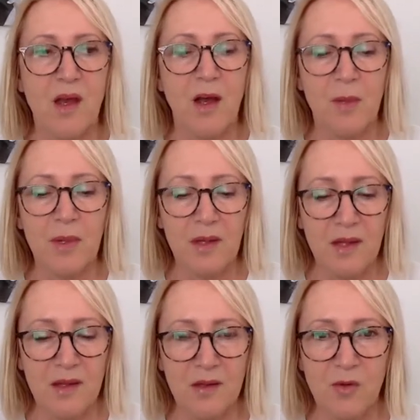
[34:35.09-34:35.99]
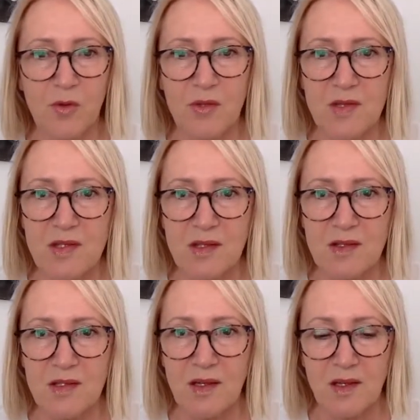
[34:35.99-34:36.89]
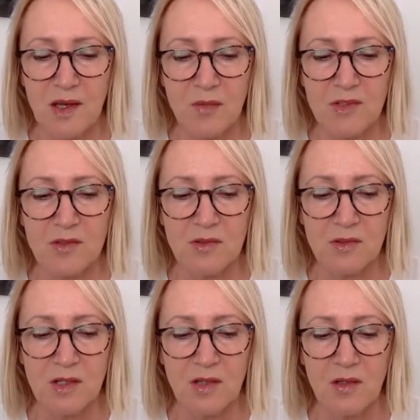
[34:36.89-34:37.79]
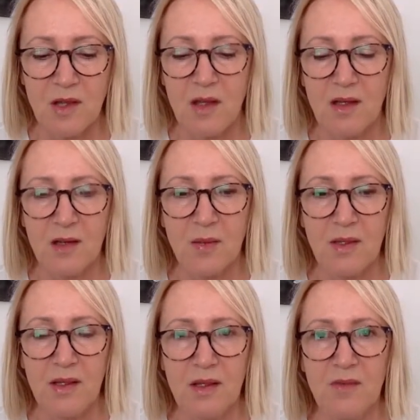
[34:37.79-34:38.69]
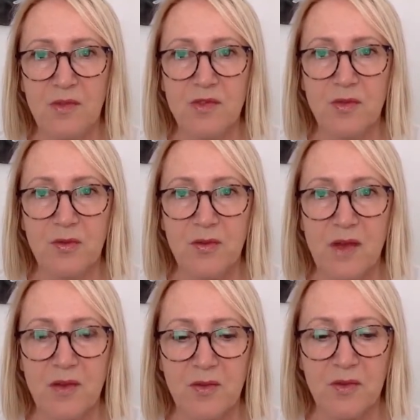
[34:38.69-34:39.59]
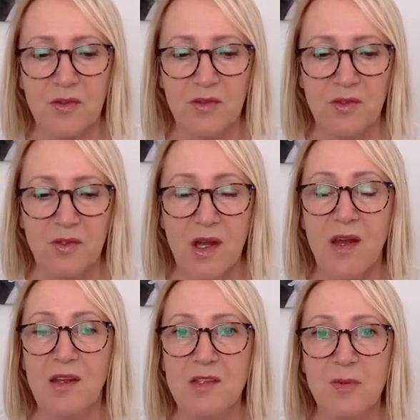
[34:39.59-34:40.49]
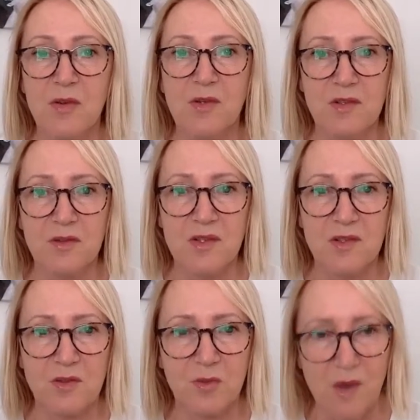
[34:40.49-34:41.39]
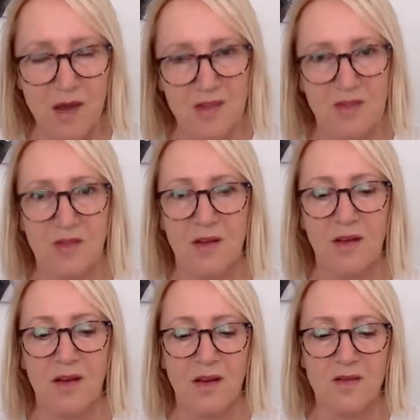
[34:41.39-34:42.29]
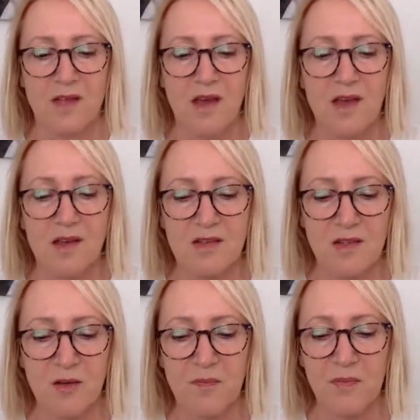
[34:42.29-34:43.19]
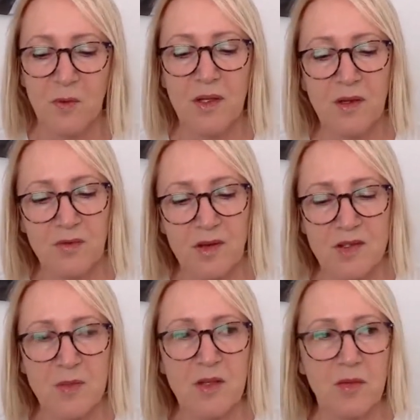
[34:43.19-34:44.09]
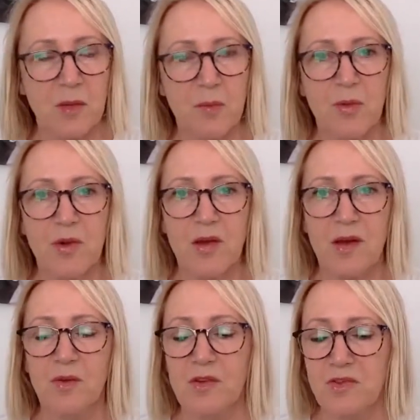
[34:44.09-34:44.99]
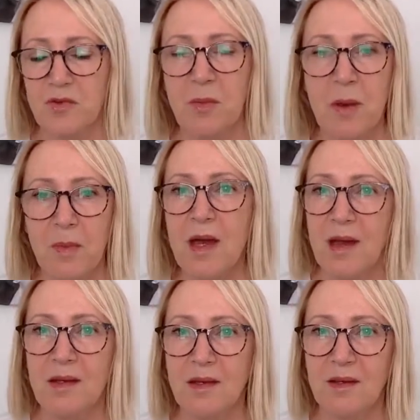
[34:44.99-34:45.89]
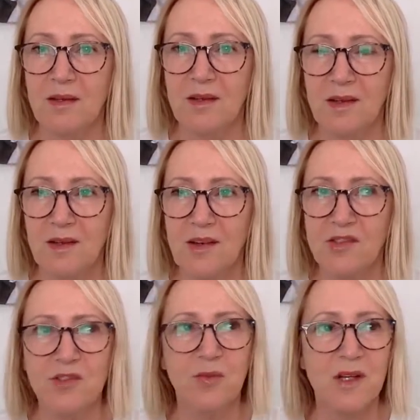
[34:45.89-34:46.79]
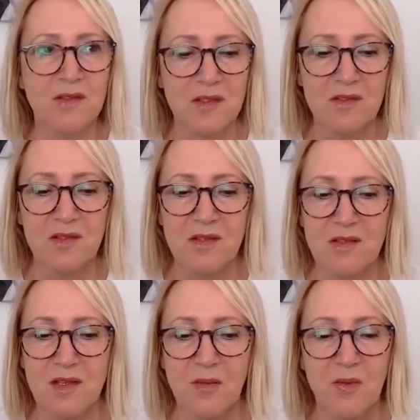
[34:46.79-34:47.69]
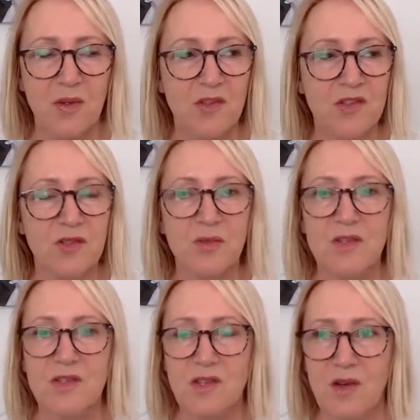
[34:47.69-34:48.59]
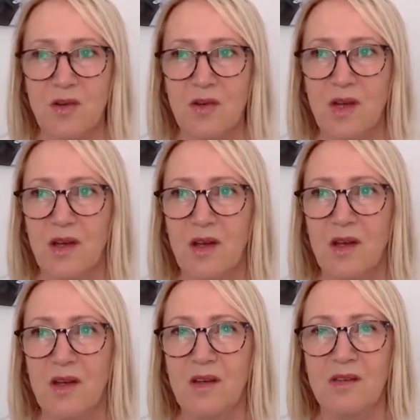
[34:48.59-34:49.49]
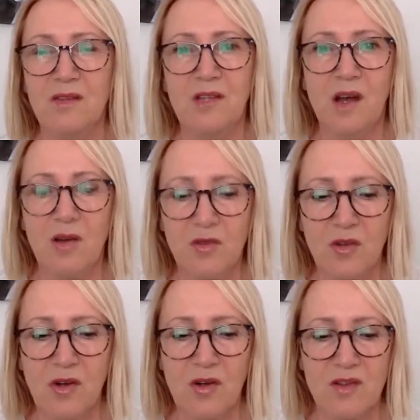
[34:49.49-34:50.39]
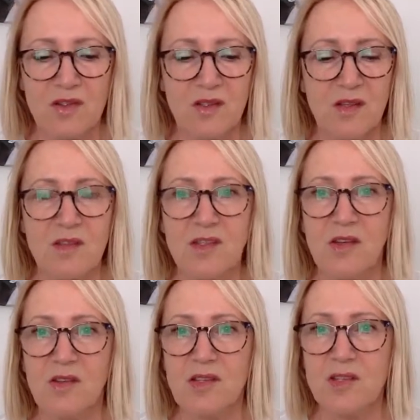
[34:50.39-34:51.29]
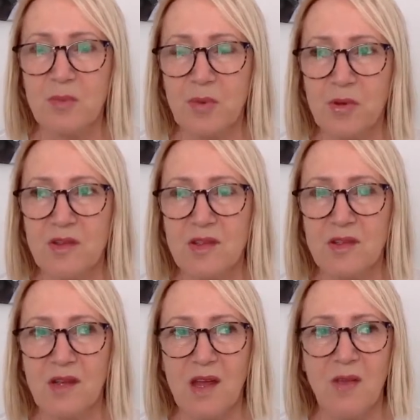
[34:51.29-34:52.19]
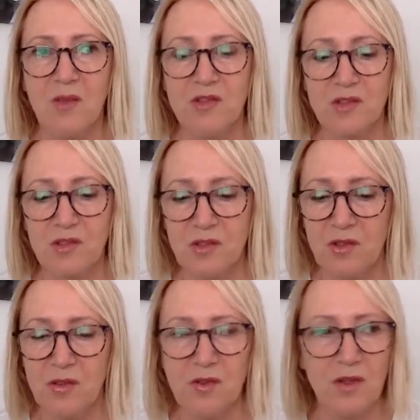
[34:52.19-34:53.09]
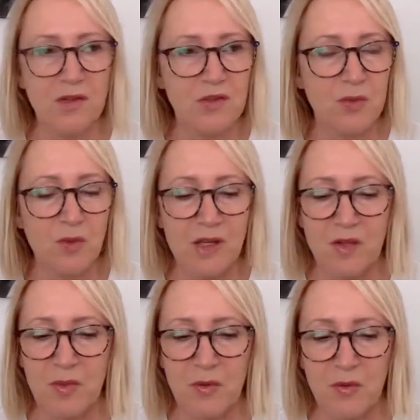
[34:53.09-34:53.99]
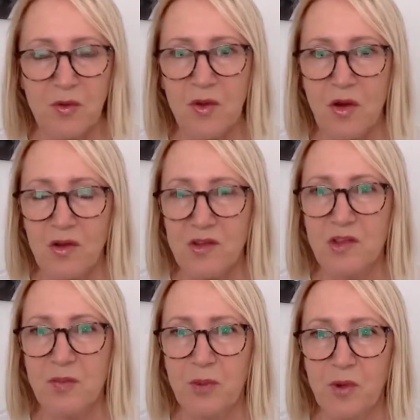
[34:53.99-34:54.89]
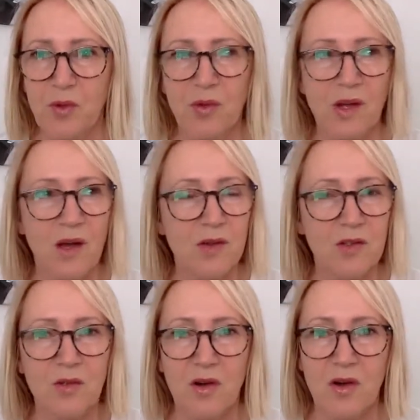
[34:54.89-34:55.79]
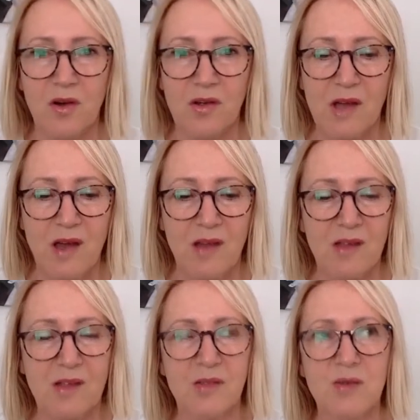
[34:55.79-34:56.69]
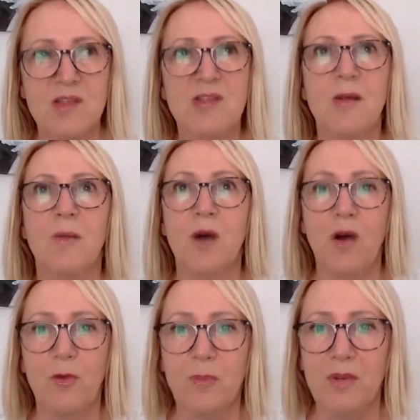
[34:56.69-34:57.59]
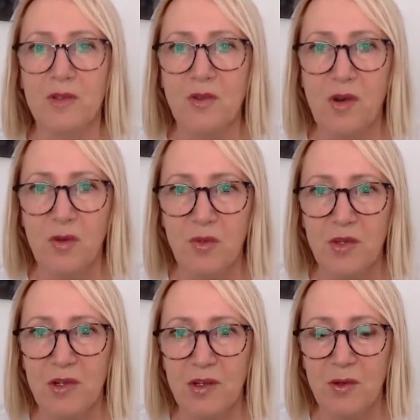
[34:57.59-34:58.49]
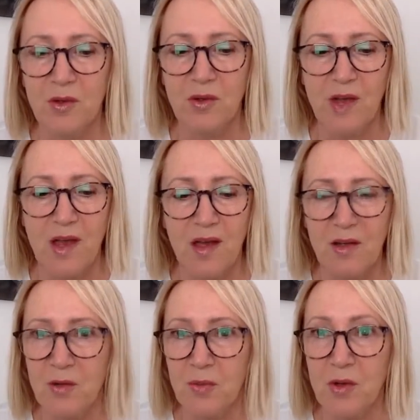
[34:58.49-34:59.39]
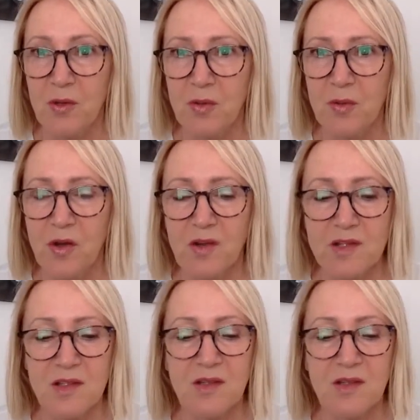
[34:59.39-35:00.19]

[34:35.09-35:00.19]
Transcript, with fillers: I believe all these things and I come to you now and I believe that you're faithful to do it. It's because of His grace on our lives. So whenever I speak about prayer, I always remember Hannah, how she went into the temple and she was so downcast and so disappointed, but she knew if she went before God and she poured out her heart, that there was some hope that God would hear her and her prayer would be answered.